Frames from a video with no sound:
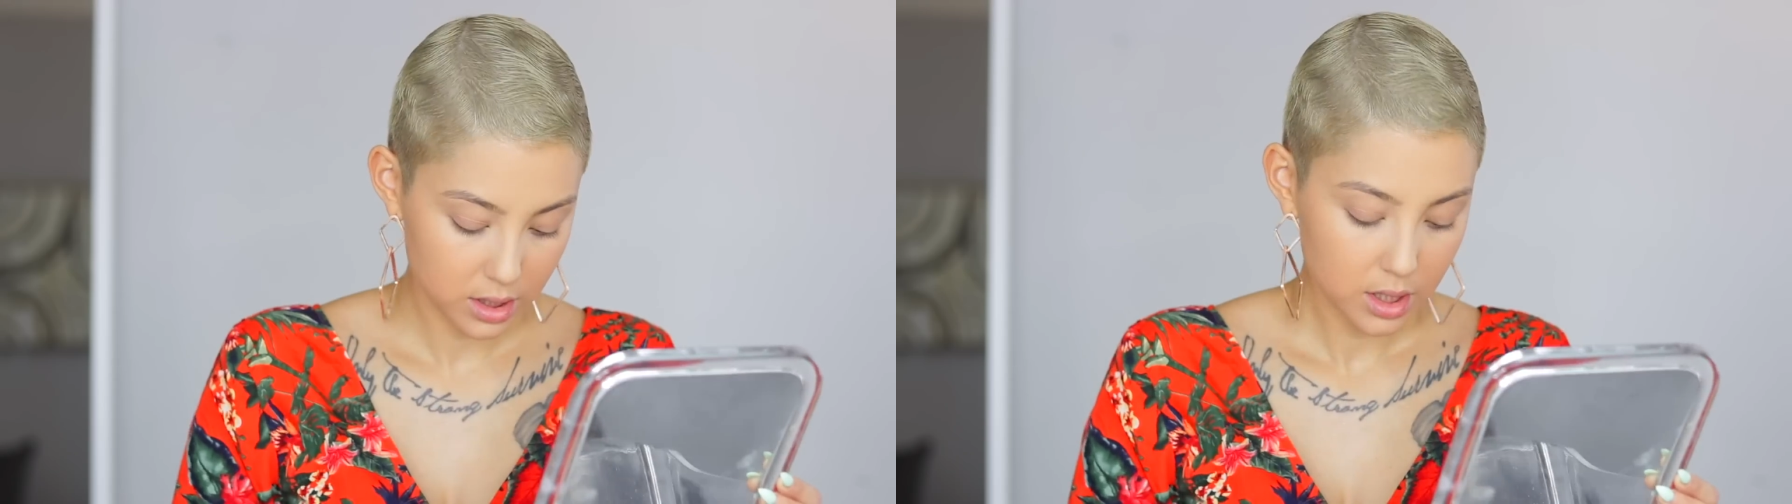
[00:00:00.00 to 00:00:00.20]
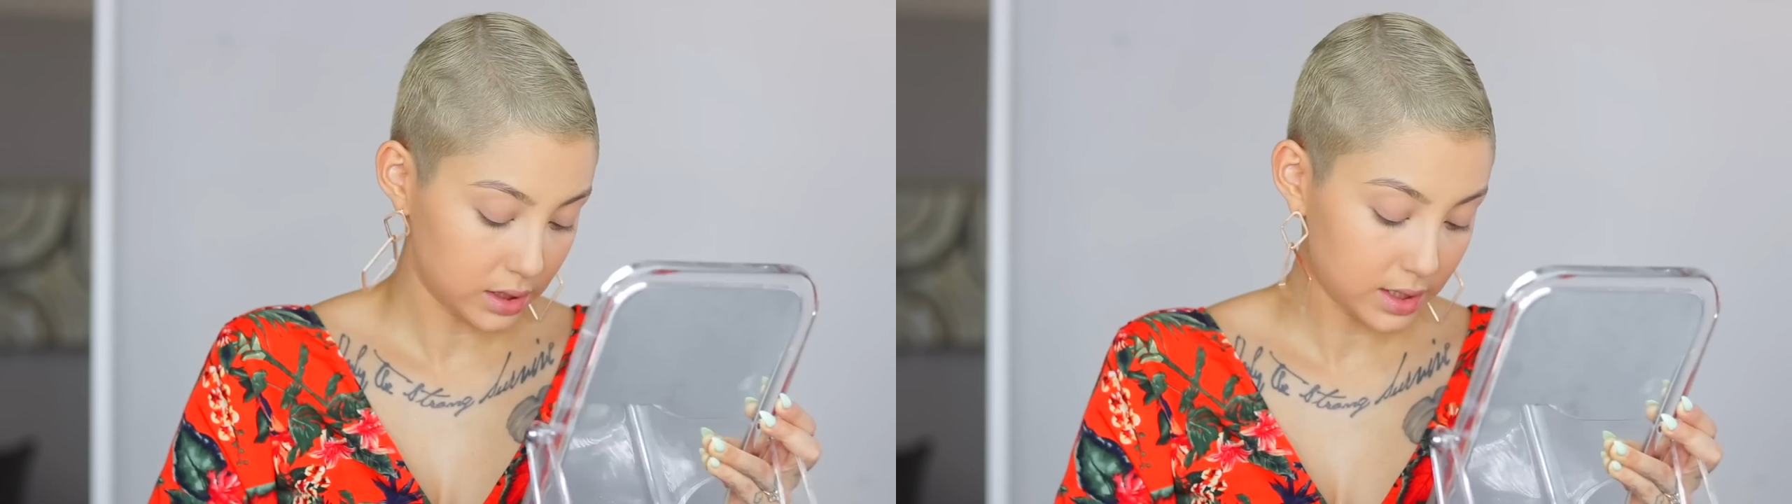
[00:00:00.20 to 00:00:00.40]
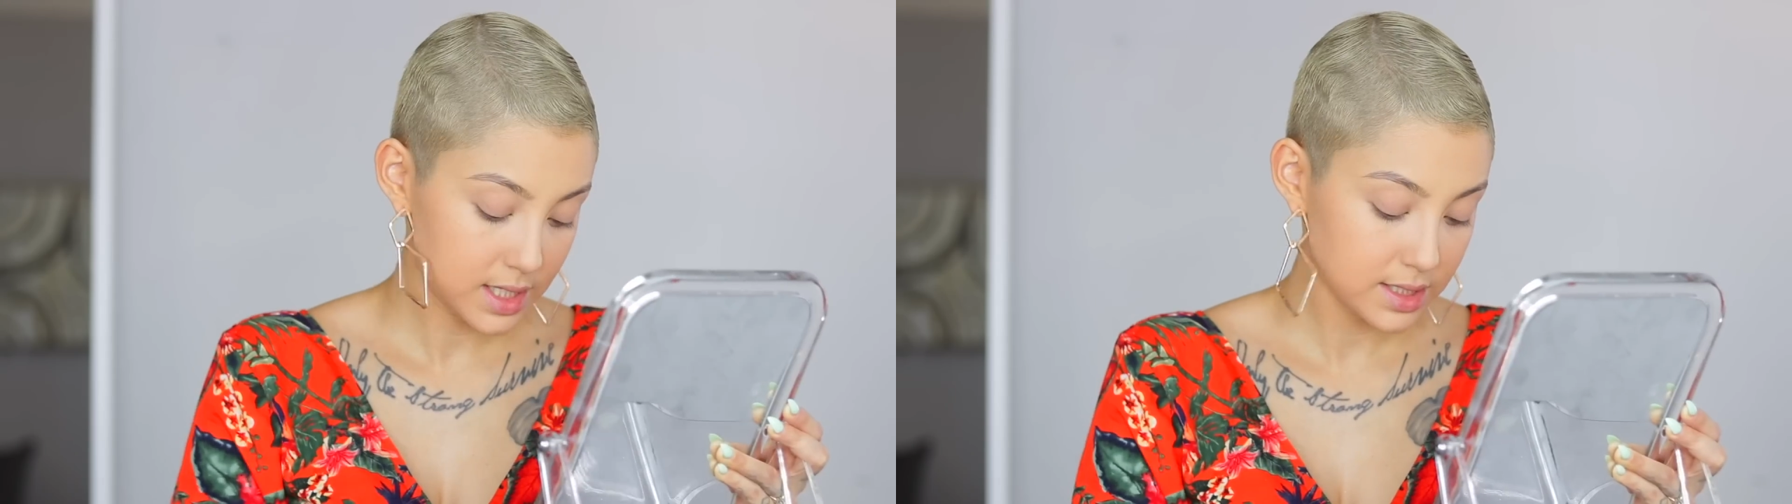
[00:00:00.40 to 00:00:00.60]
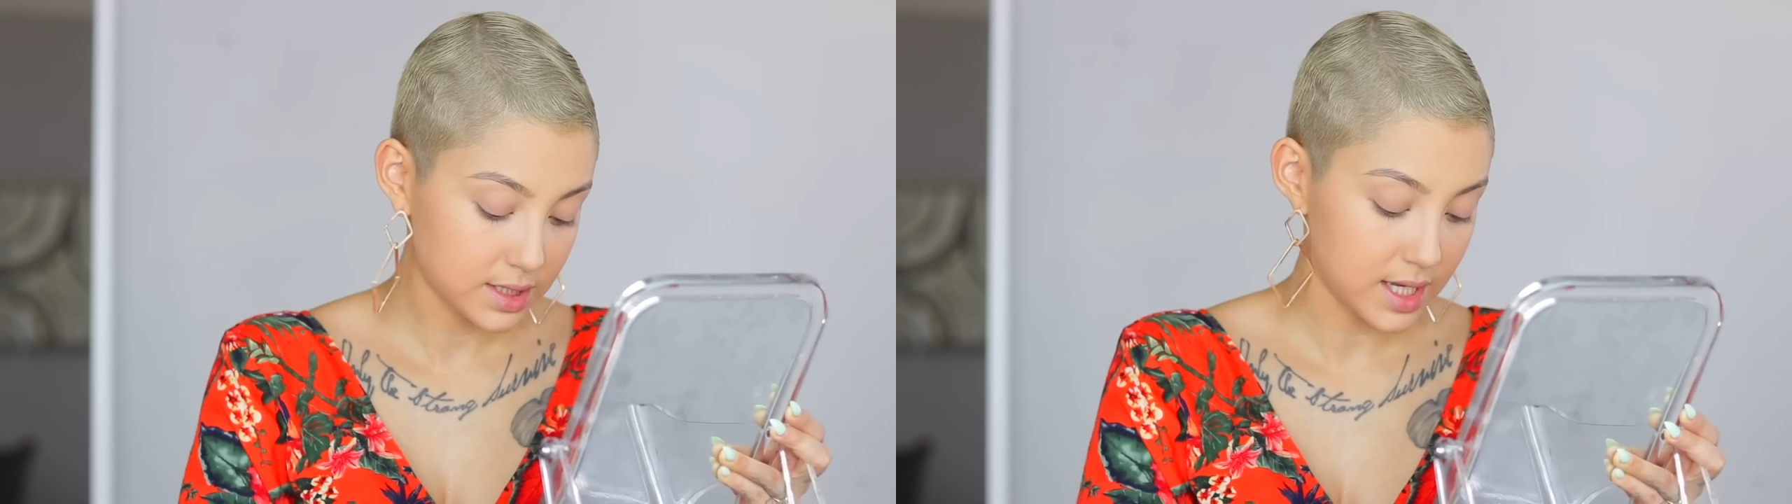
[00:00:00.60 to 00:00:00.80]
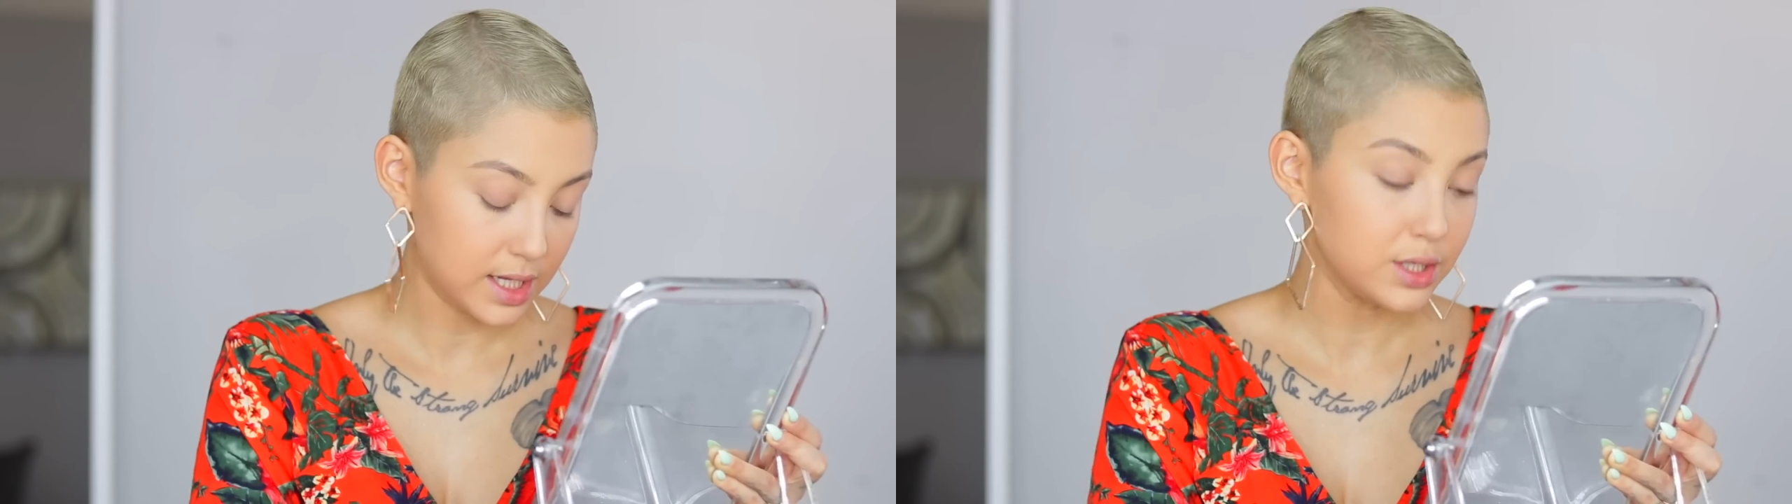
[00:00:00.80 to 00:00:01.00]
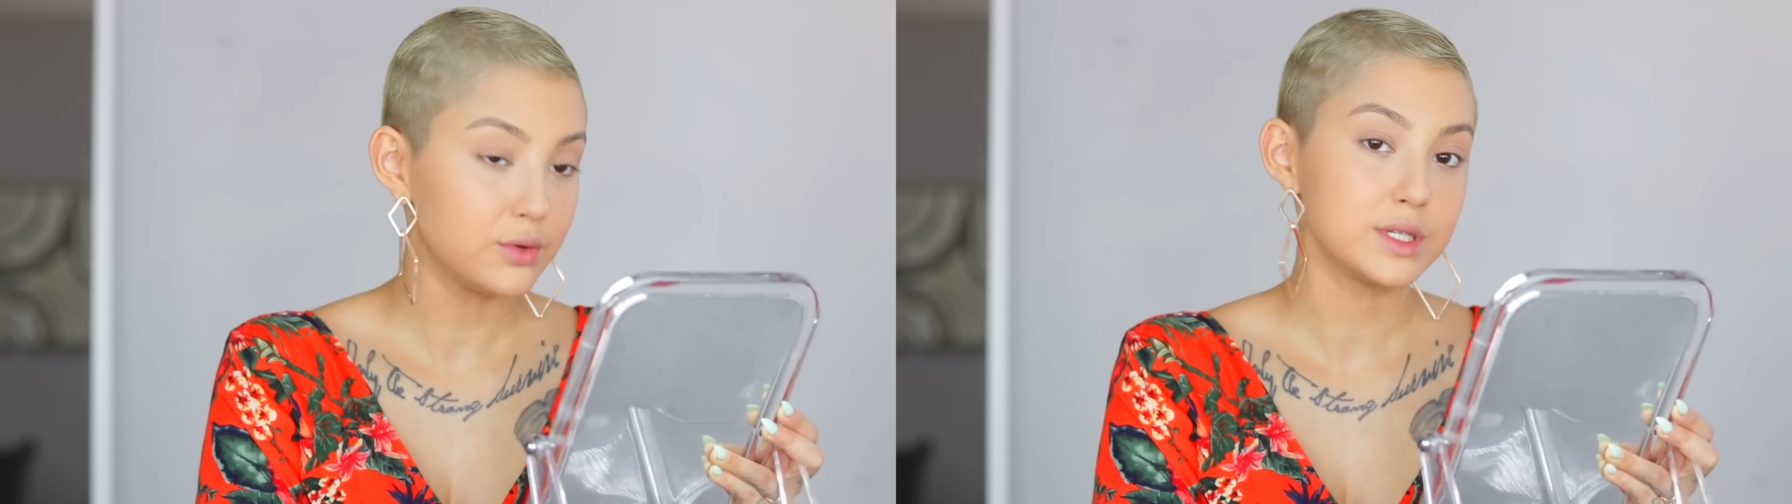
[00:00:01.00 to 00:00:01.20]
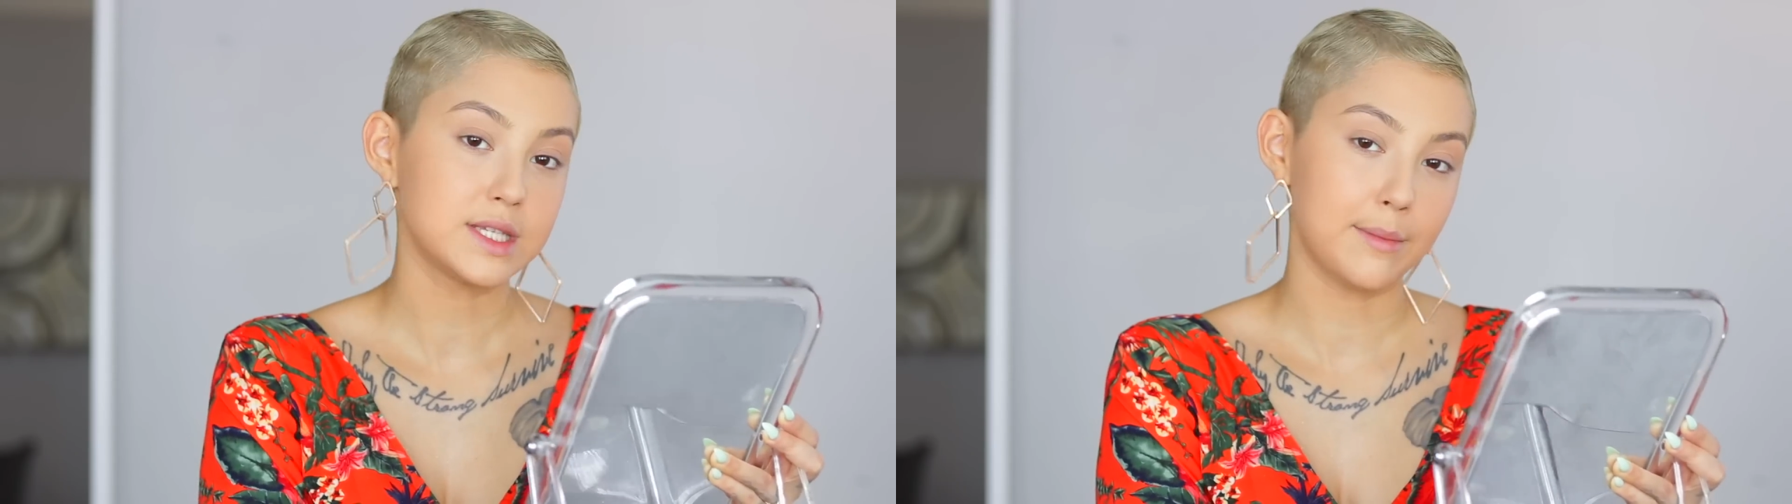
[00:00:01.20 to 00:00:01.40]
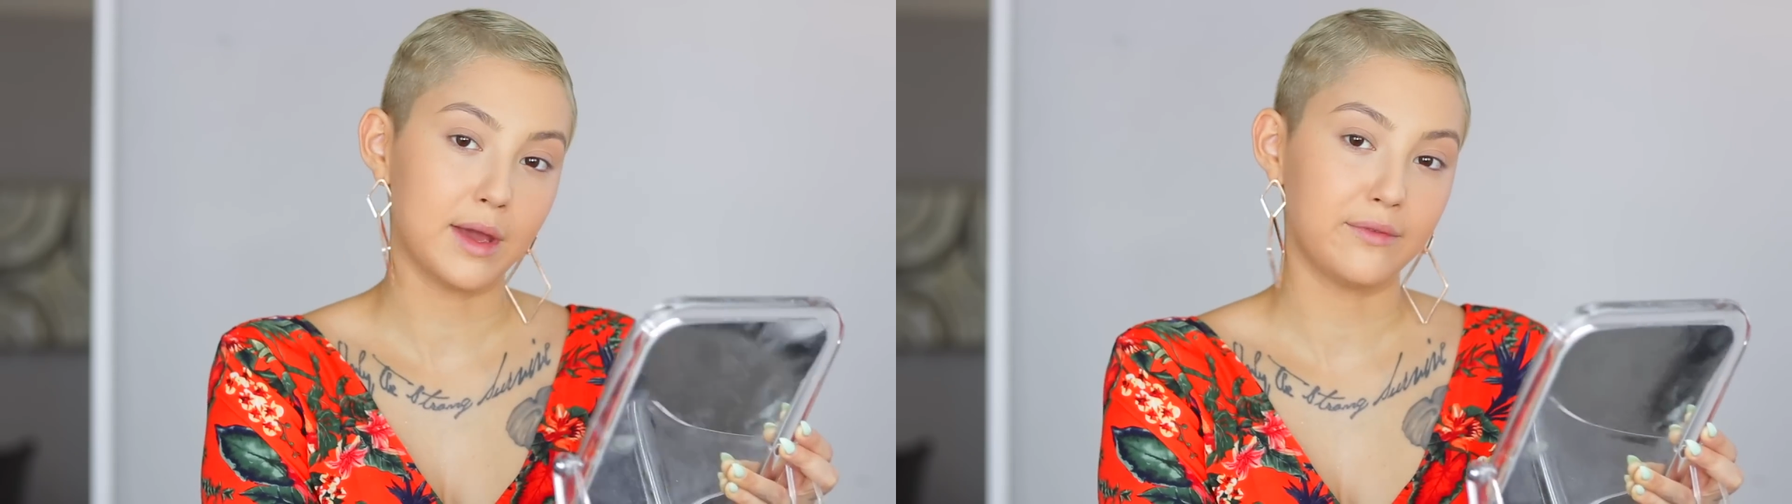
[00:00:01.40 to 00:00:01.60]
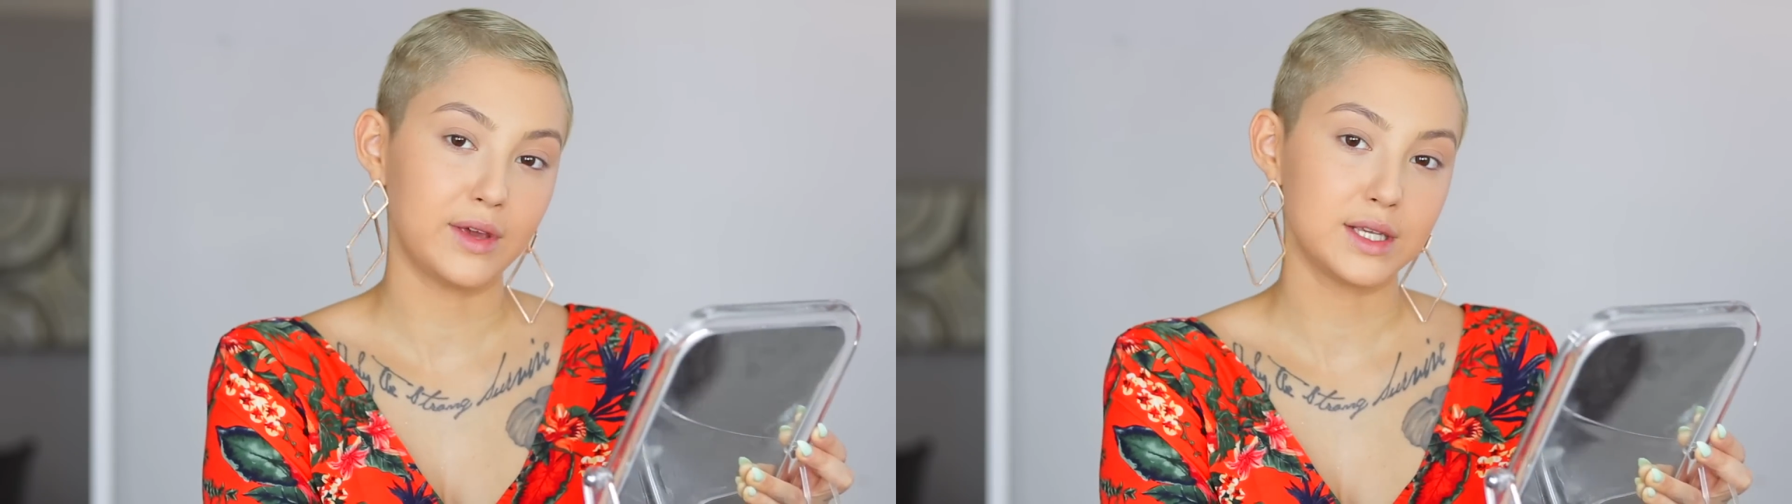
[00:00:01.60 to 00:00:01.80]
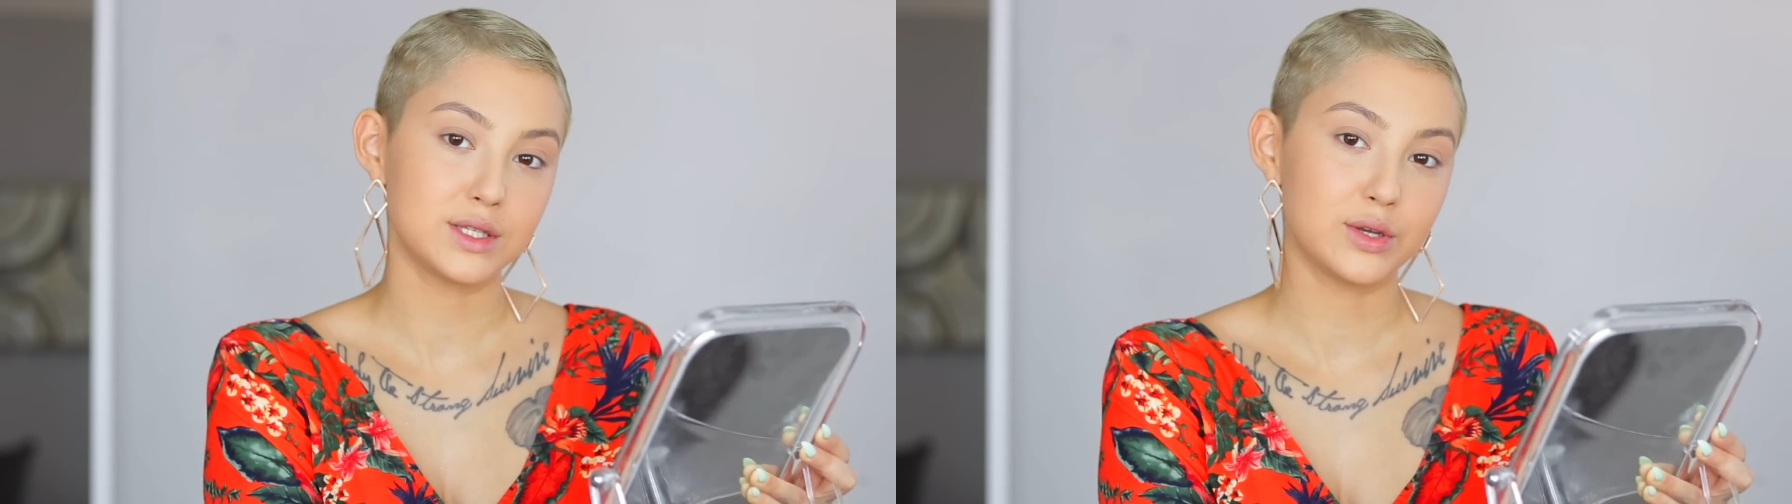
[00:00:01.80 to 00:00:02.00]
The least they can do is set my
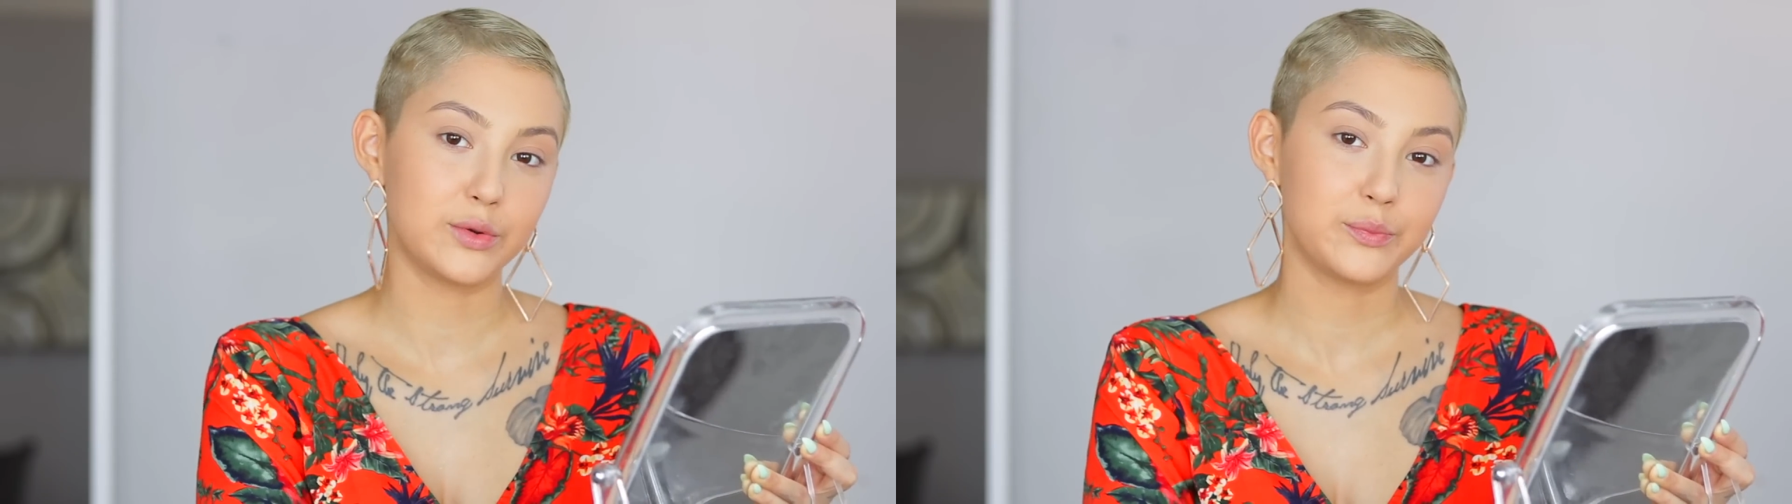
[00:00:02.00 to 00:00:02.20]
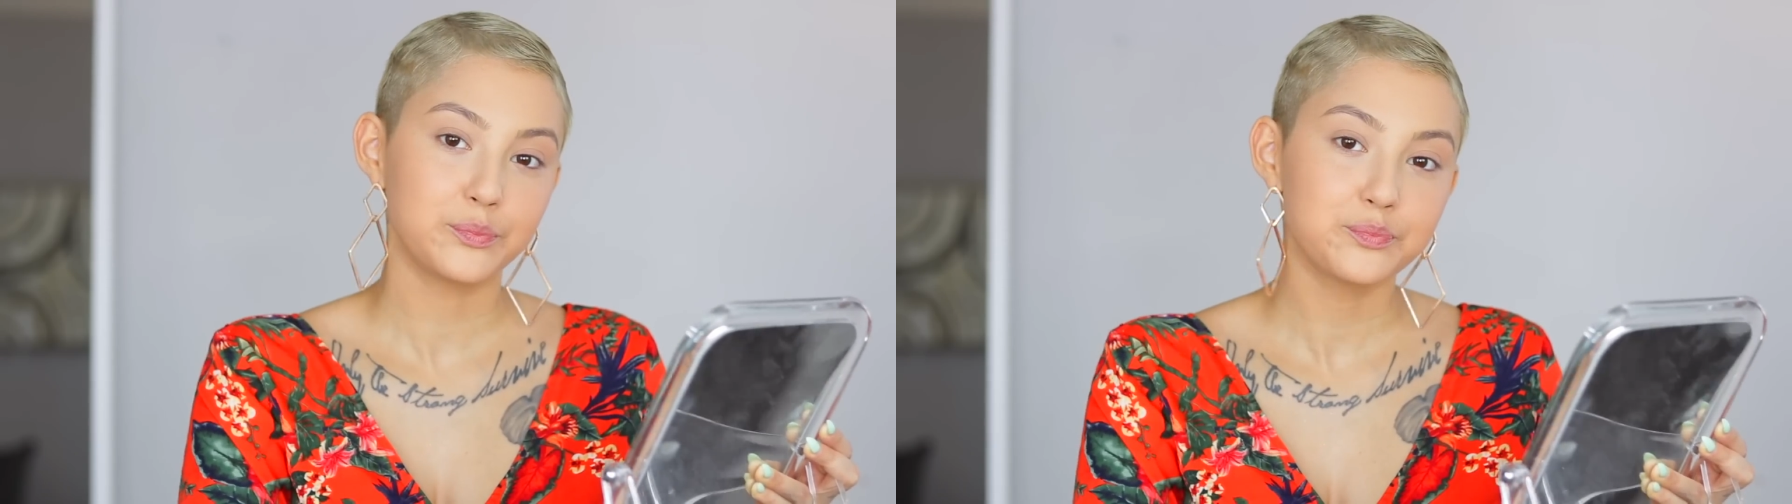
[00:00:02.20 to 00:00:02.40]
face, so